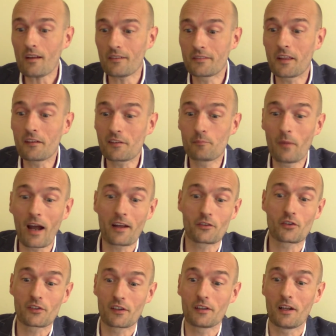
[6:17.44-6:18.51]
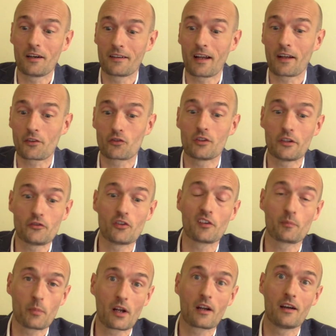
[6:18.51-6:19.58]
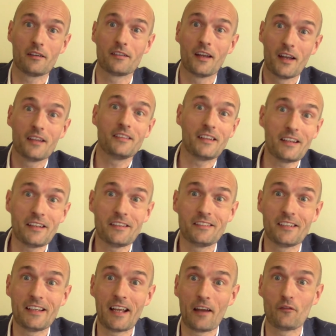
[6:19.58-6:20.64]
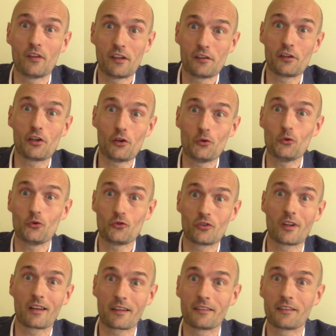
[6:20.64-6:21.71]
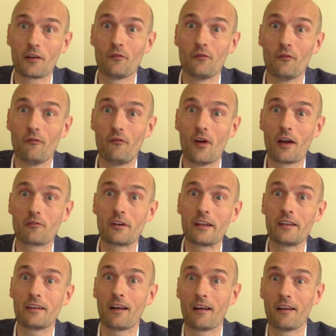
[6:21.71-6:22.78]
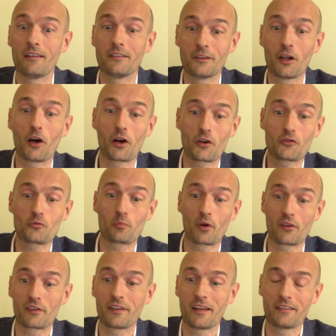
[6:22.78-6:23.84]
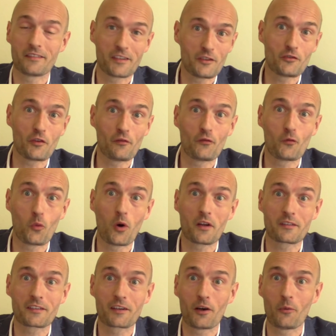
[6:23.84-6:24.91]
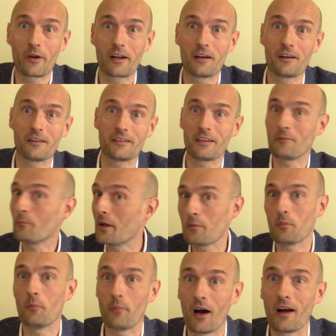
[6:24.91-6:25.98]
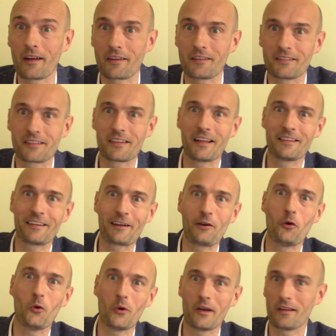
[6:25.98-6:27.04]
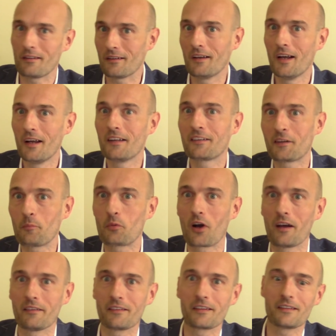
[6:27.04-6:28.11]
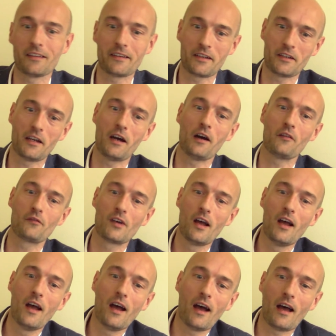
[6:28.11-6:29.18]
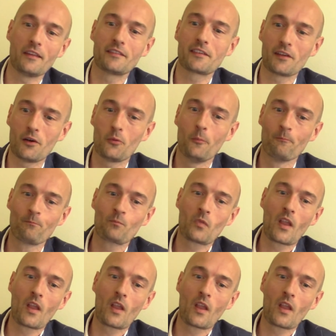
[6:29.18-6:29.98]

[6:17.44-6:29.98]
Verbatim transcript: This matters a lot, actually, just because the ETF is huge. Like, it's a very large percentage of what's going on in people buying and selling oil, surprisingly enough. And so